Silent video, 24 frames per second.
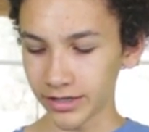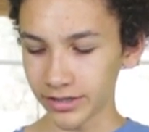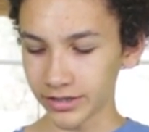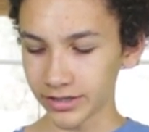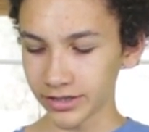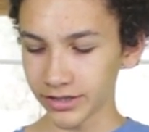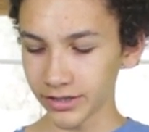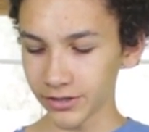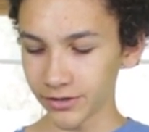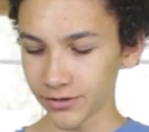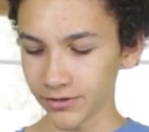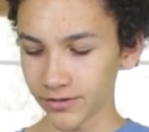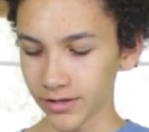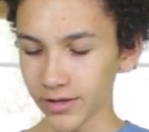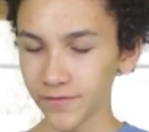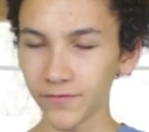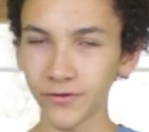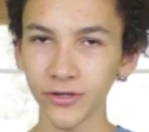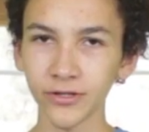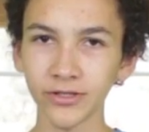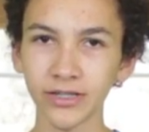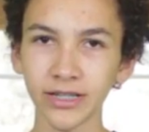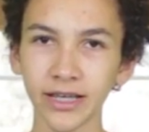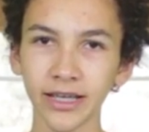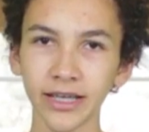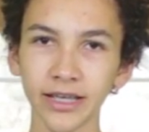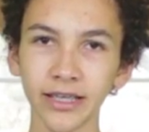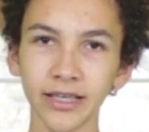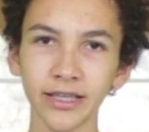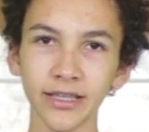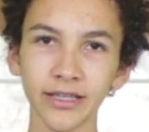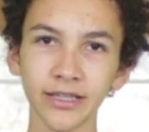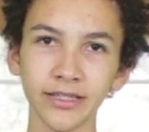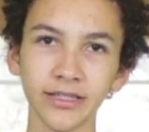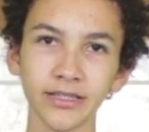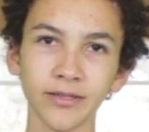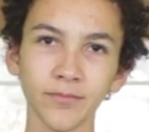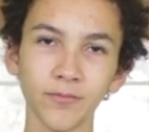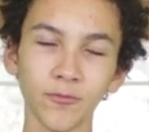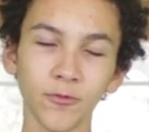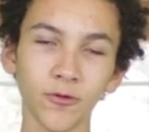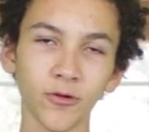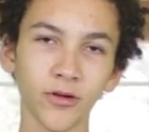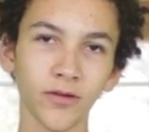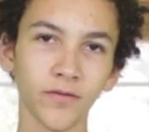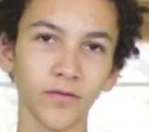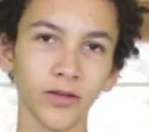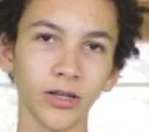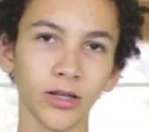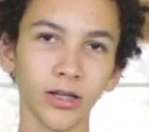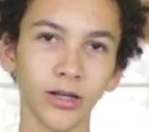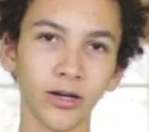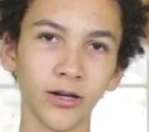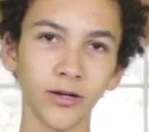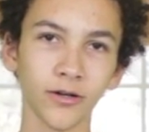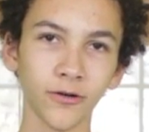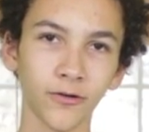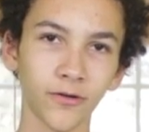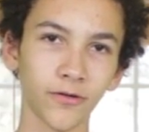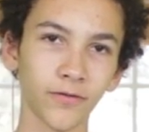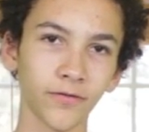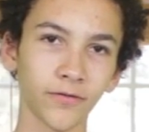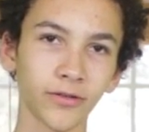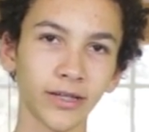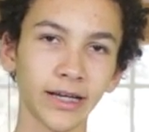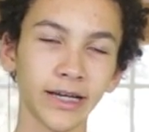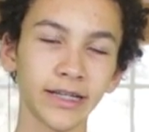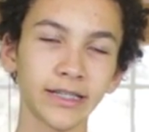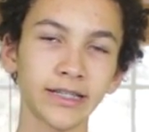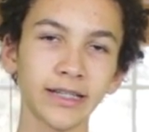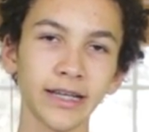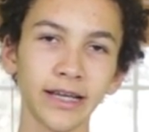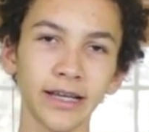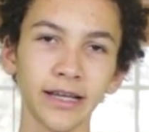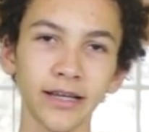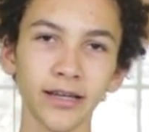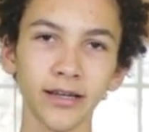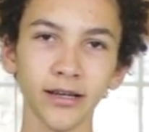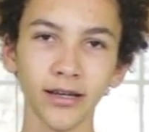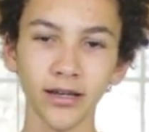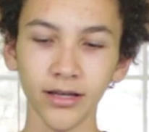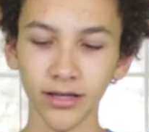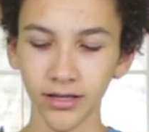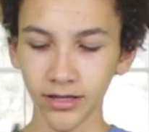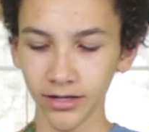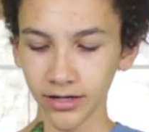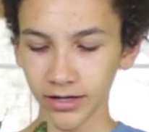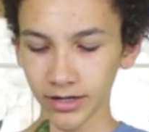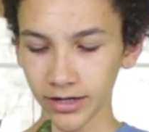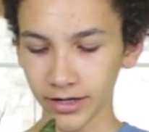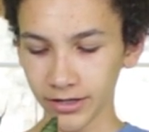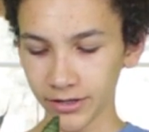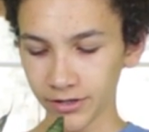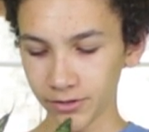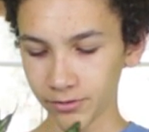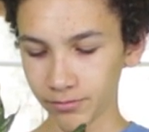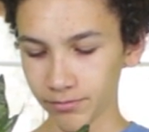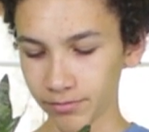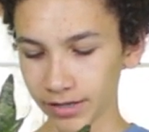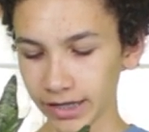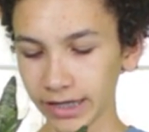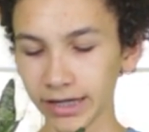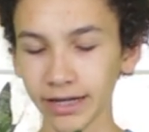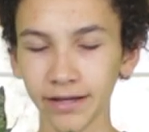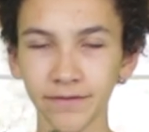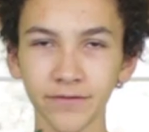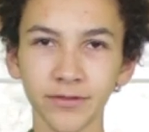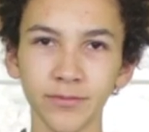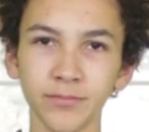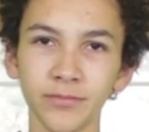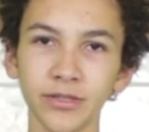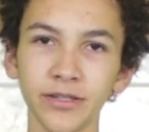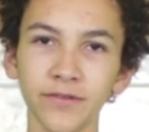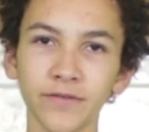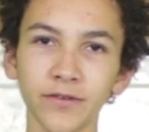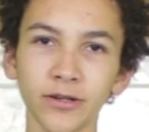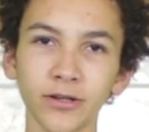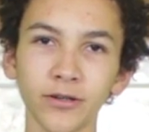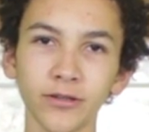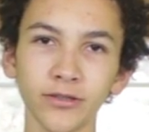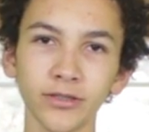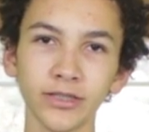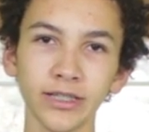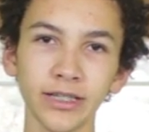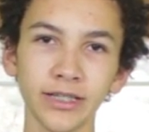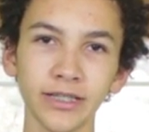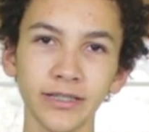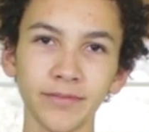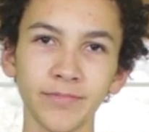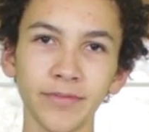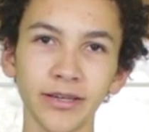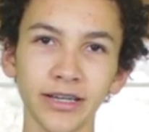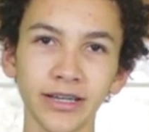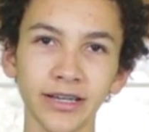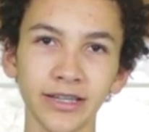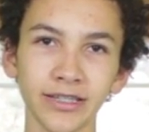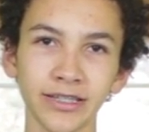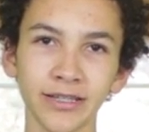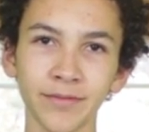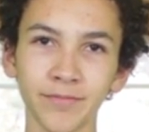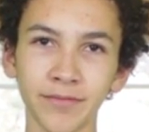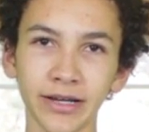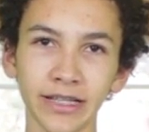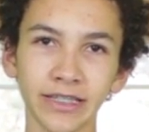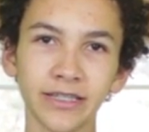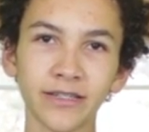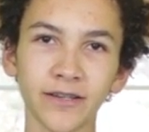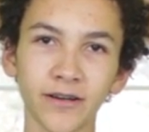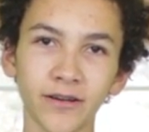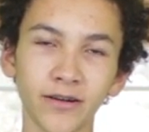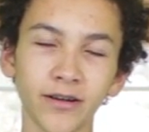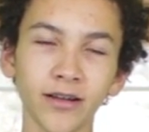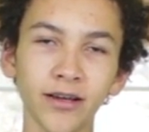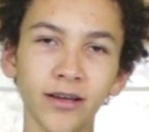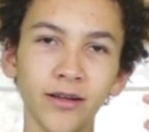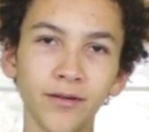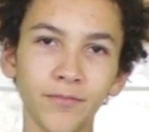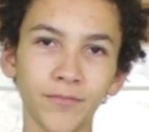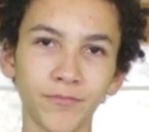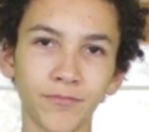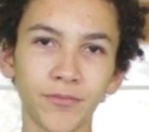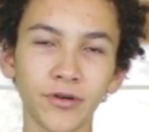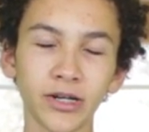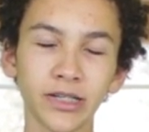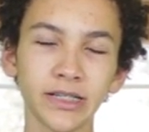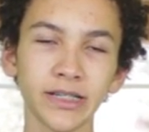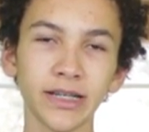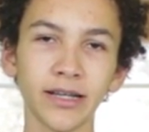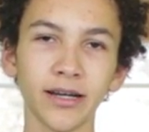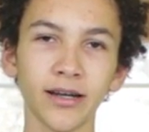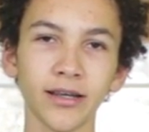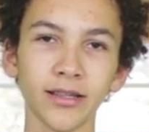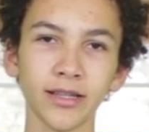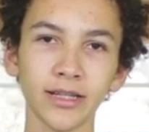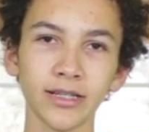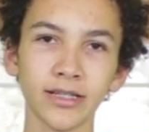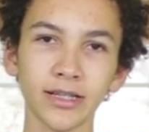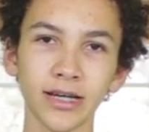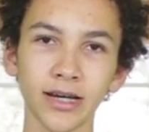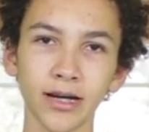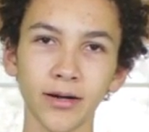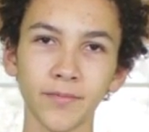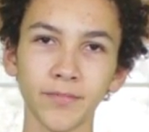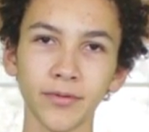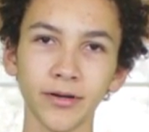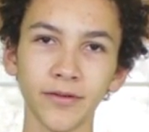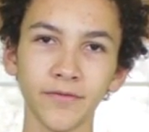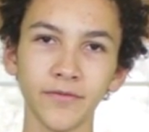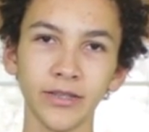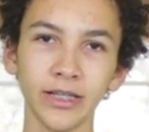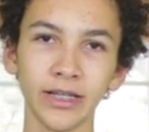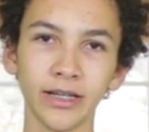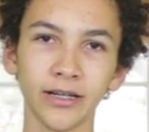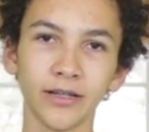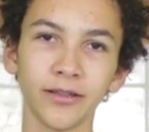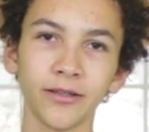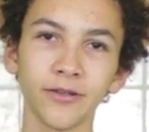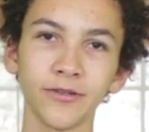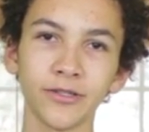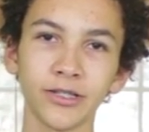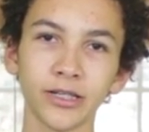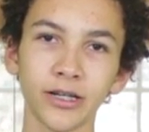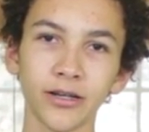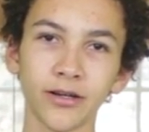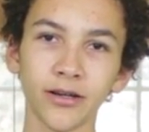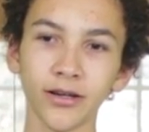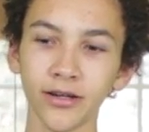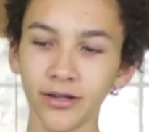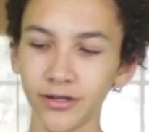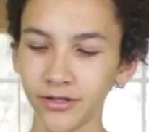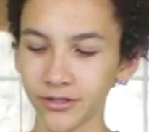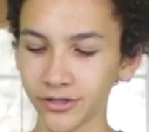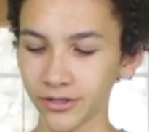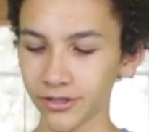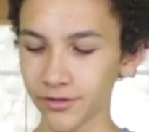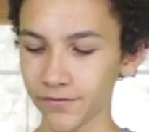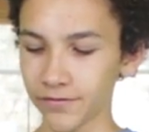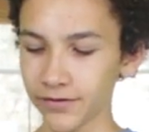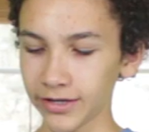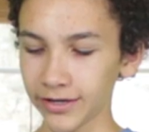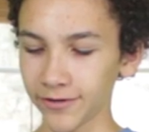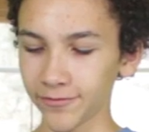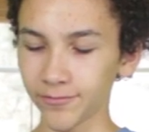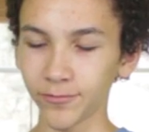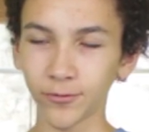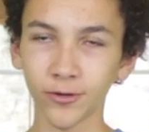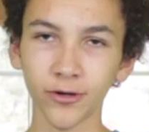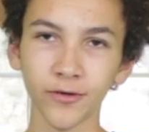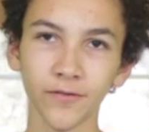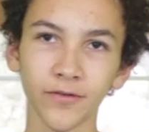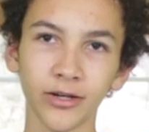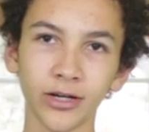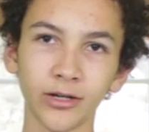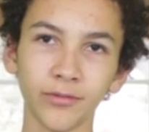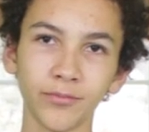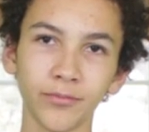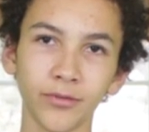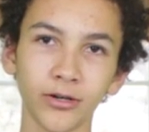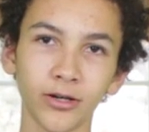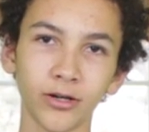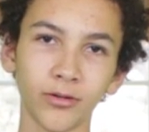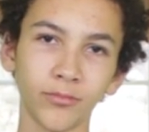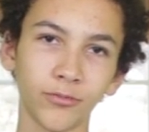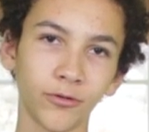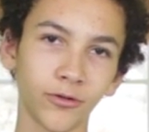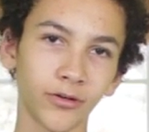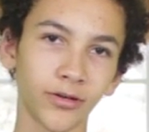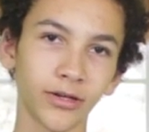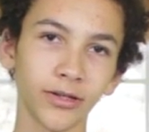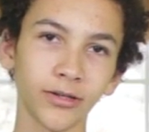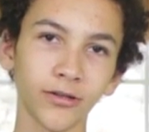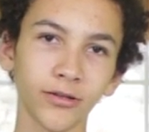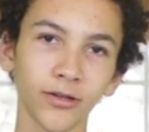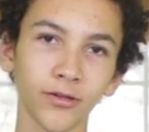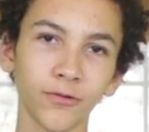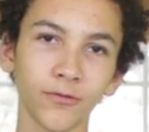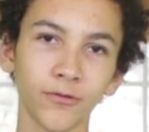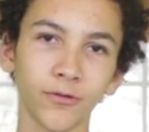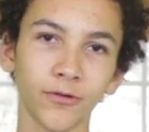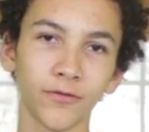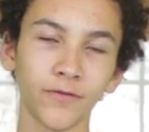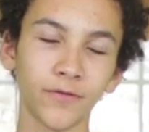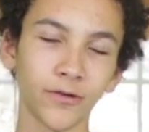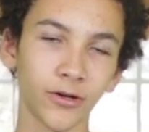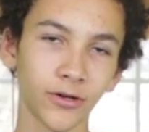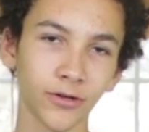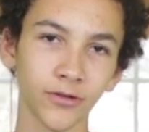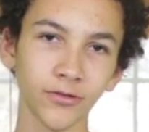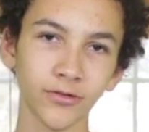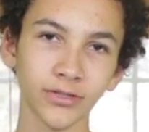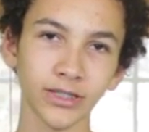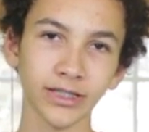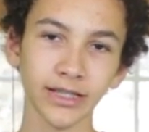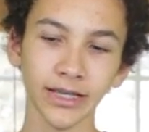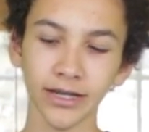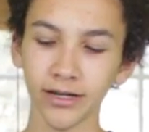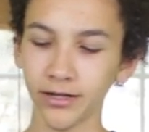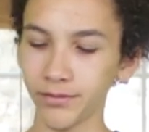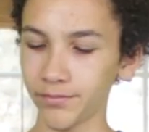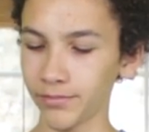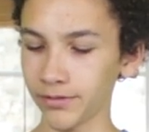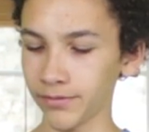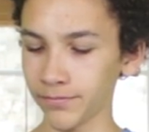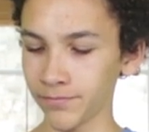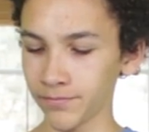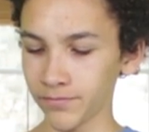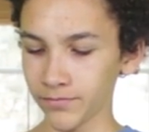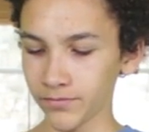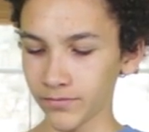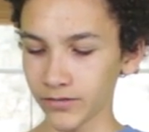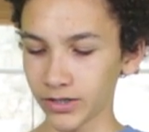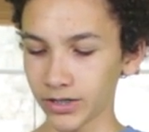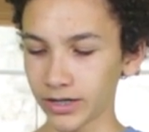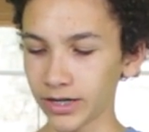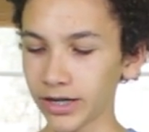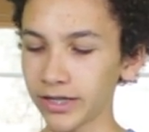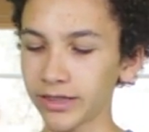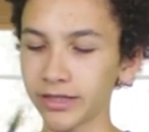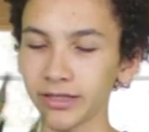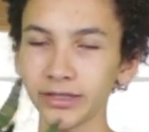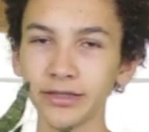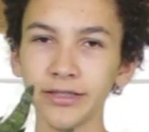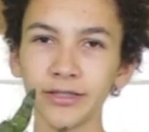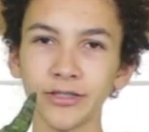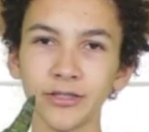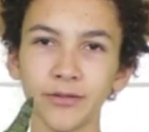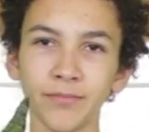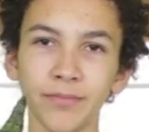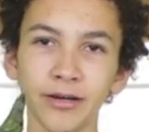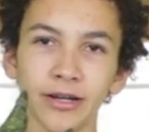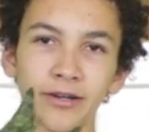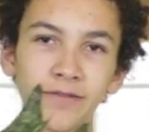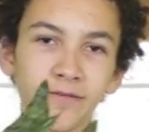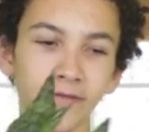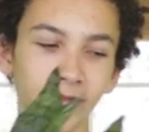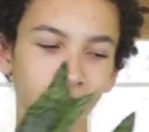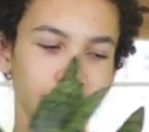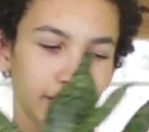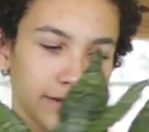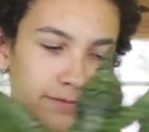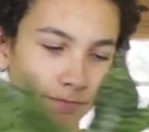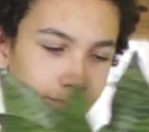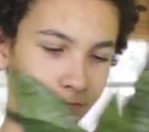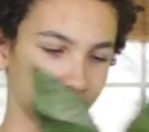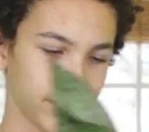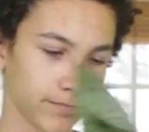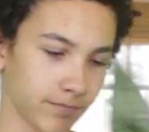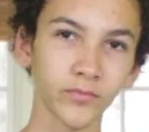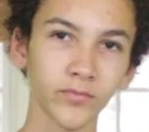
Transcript: So if your tank is more of a long or flat tank, you might have some difficulties because it might start brushing on the top of the enclosure. So if you have more of an arboreal or vertical setup, I think these are better for that.